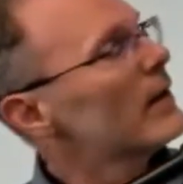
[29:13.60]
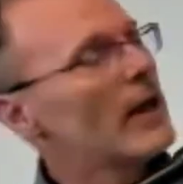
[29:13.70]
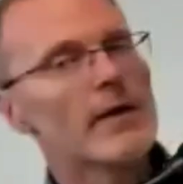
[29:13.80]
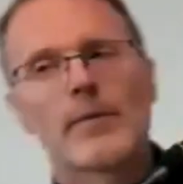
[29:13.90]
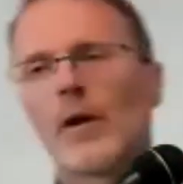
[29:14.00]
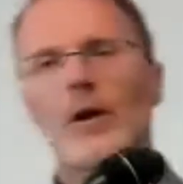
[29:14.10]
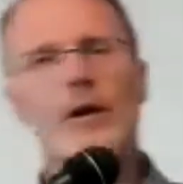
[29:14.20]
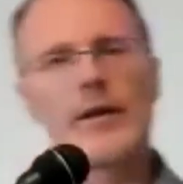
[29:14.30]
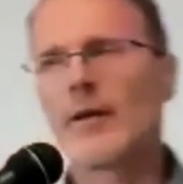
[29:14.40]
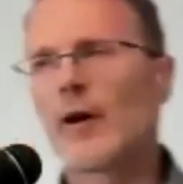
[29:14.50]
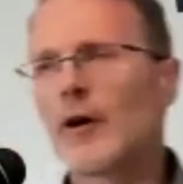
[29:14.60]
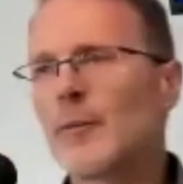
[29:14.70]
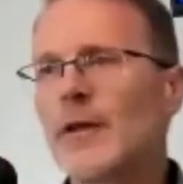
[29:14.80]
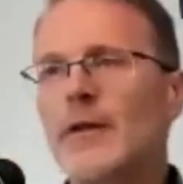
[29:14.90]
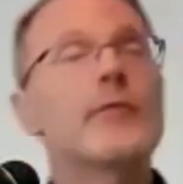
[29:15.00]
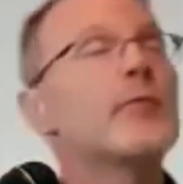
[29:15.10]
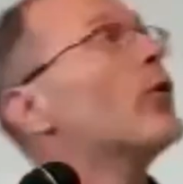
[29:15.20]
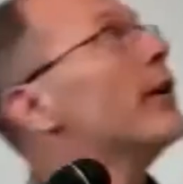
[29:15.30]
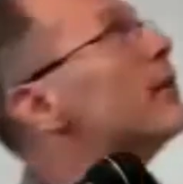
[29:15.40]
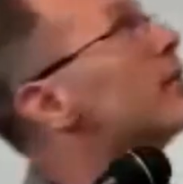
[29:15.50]
Yeah, already made this
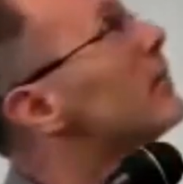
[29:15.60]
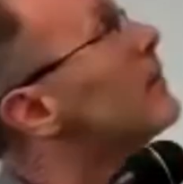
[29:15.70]
point.